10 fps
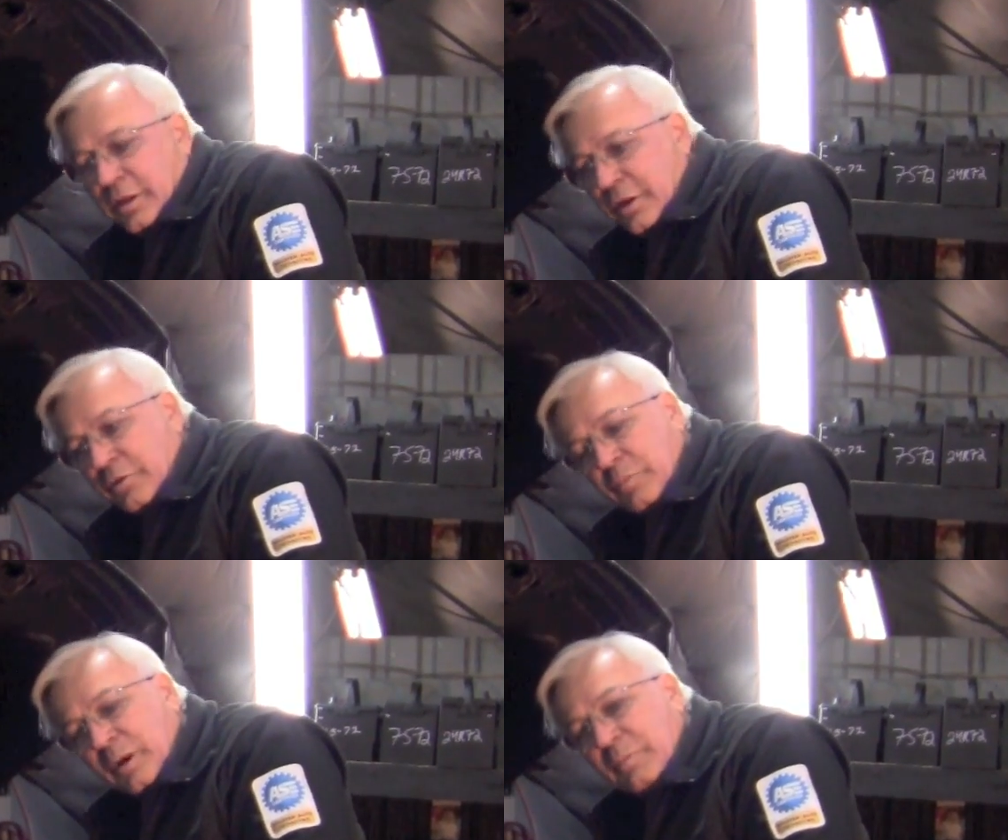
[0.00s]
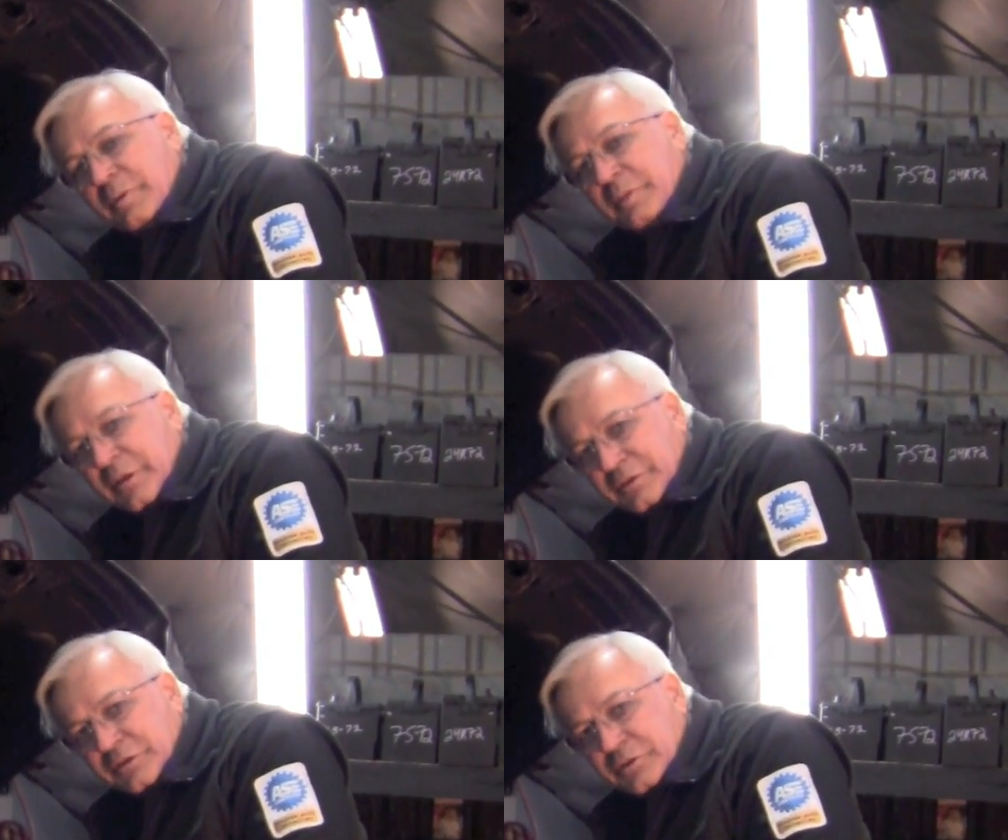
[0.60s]
Here probably the
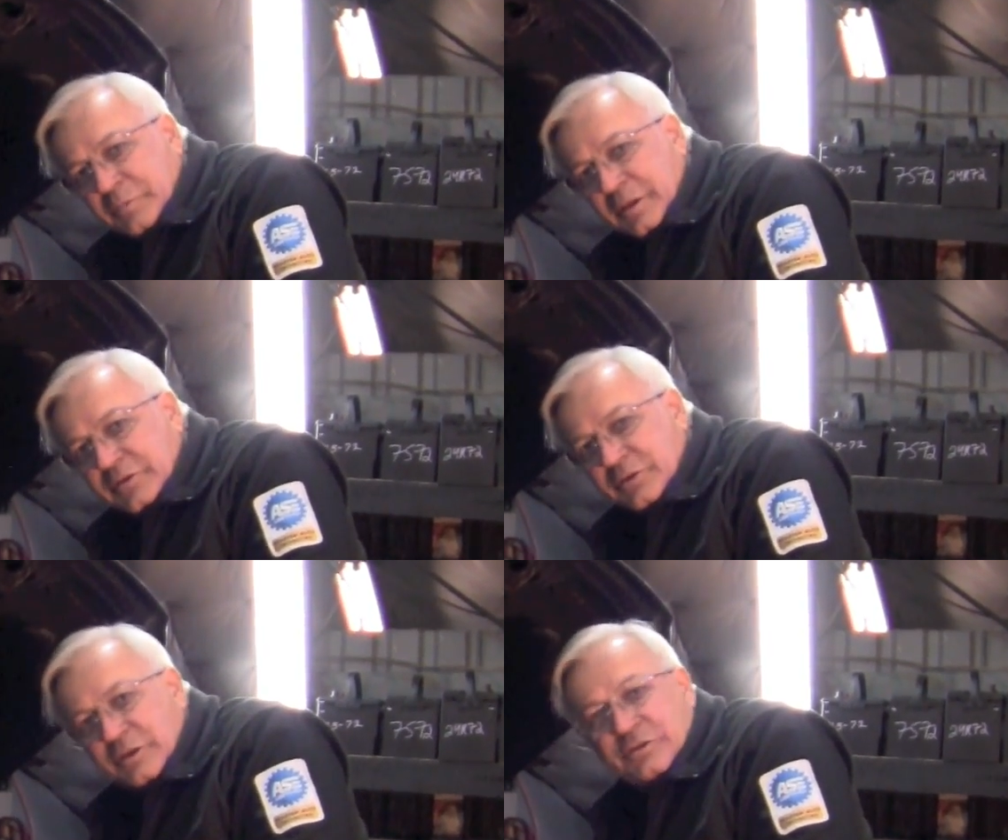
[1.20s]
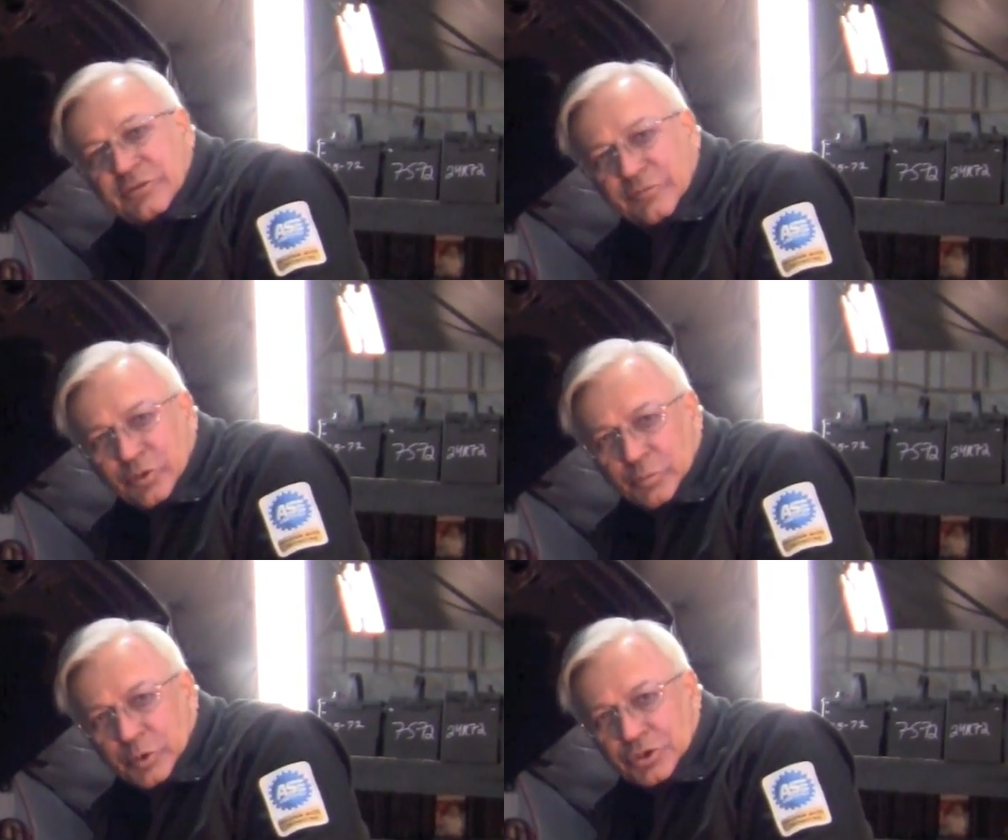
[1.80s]
easiest place is the
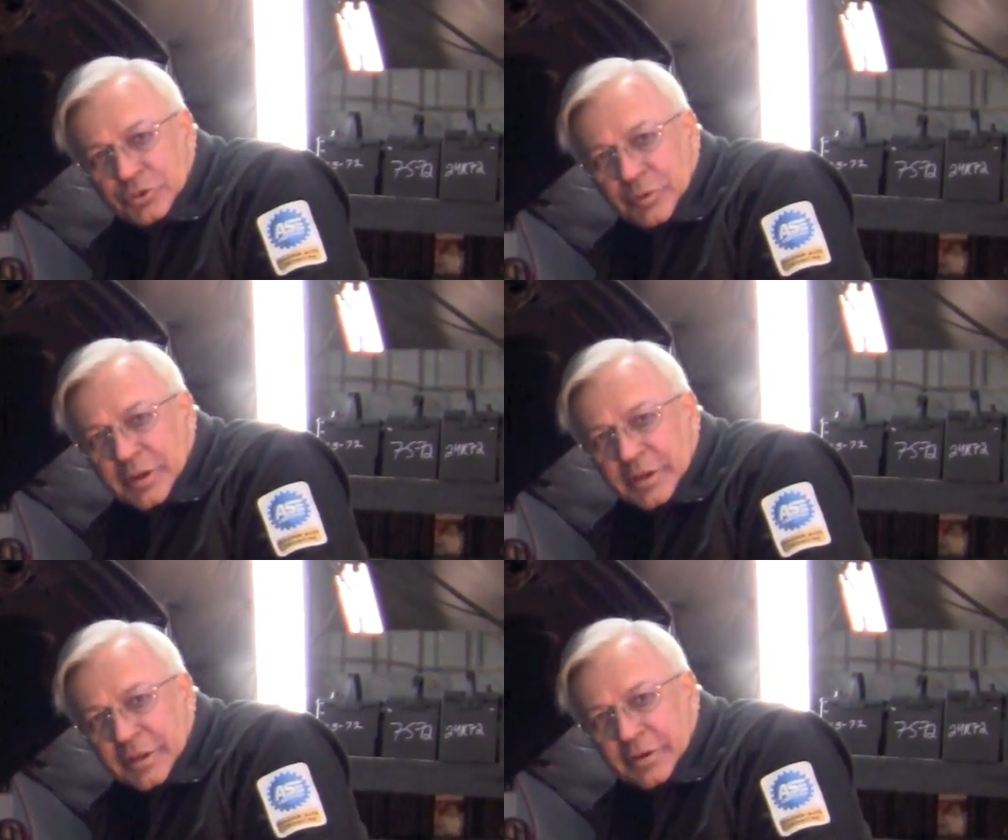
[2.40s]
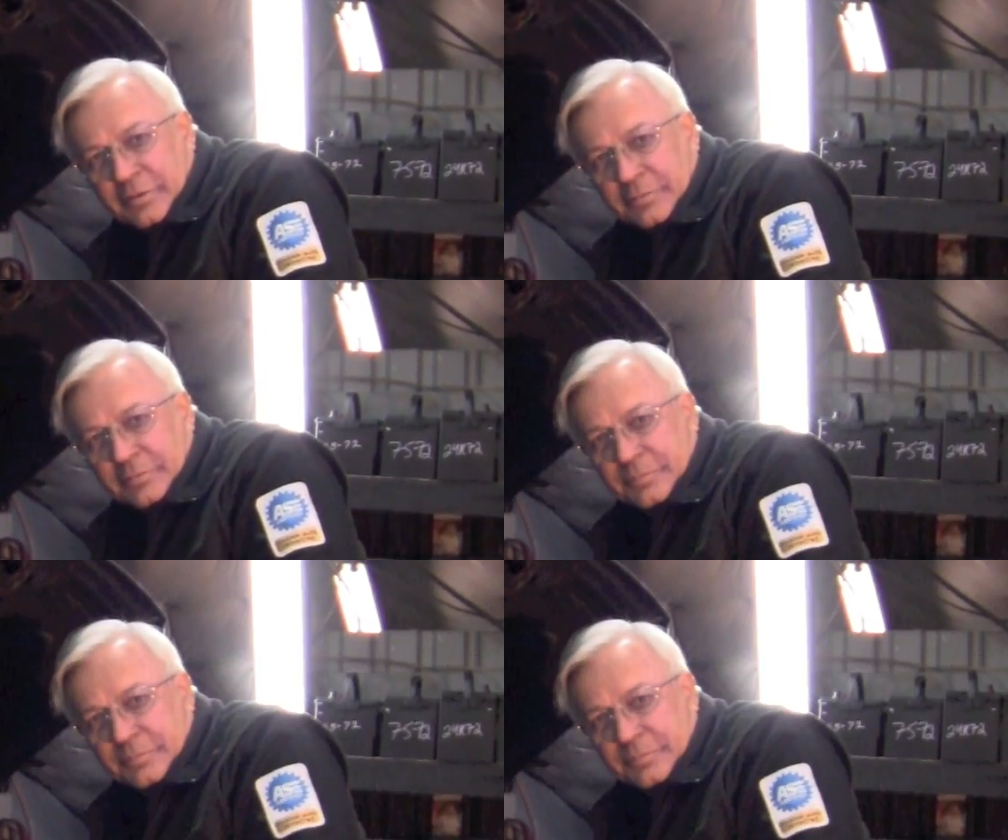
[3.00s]
fuel pressure regulator.